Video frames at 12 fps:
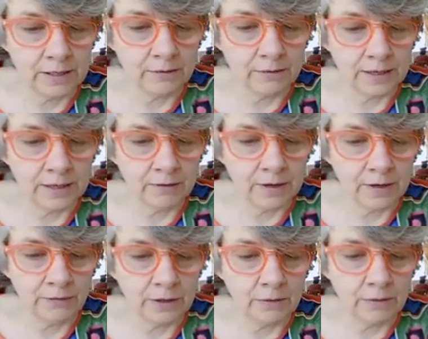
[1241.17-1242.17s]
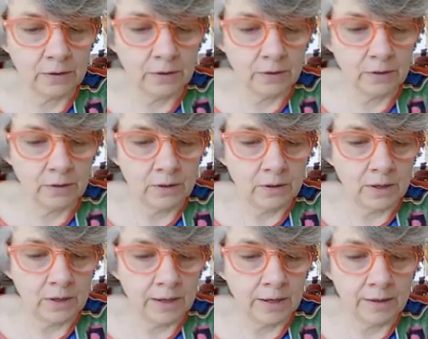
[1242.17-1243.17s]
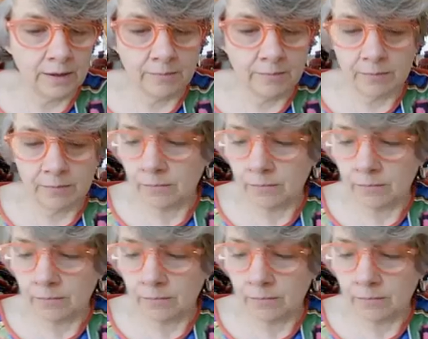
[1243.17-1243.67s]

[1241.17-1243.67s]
get the right view. Let me